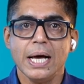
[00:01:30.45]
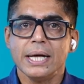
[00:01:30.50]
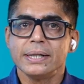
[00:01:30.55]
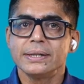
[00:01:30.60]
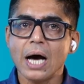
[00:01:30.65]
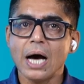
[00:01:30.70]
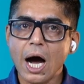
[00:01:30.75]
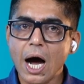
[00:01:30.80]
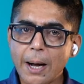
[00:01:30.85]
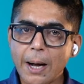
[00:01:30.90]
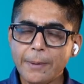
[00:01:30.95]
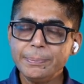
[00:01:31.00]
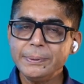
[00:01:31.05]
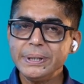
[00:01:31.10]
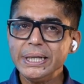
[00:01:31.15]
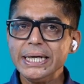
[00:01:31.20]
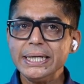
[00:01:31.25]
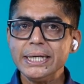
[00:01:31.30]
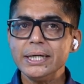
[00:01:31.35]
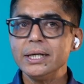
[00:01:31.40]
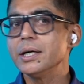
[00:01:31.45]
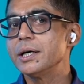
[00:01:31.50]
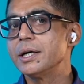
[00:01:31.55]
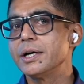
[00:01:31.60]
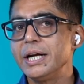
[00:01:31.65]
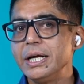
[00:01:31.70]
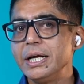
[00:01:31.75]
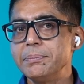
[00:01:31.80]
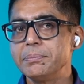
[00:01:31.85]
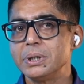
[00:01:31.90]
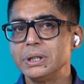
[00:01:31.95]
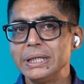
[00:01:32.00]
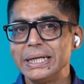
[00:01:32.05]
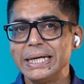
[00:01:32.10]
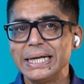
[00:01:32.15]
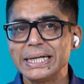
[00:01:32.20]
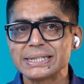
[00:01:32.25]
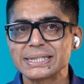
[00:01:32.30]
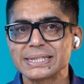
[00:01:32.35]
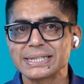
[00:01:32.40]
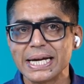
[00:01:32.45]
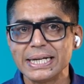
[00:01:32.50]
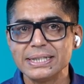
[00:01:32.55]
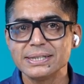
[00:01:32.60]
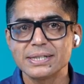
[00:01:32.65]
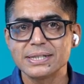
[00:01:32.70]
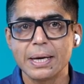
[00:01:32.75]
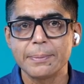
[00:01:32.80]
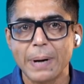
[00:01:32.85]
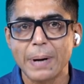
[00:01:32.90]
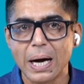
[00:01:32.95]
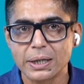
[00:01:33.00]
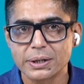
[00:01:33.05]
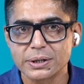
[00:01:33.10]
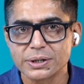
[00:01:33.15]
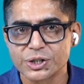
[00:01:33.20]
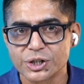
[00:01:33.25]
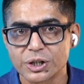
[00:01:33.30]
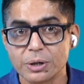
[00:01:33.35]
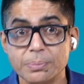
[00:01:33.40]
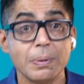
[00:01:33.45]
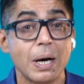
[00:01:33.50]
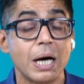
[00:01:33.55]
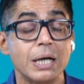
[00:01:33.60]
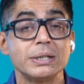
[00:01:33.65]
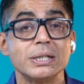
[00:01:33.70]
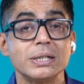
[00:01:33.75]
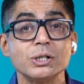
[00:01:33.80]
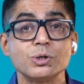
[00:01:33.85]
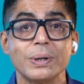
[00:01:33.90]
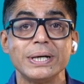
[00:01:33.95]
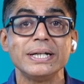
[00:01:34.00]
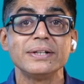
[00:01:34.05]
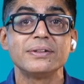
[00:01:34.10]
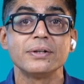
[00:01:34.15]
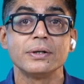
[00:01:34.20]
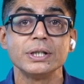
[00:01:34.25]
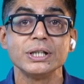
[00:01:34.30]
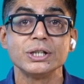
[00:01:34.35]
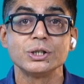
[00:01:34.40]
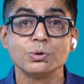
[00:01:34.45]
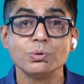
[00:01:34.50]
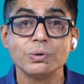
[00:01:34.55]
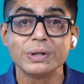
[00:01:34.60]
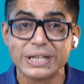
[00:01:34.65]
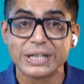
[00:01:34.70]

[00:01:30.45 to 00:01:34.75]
The updated agreement extends their partnership until 2032,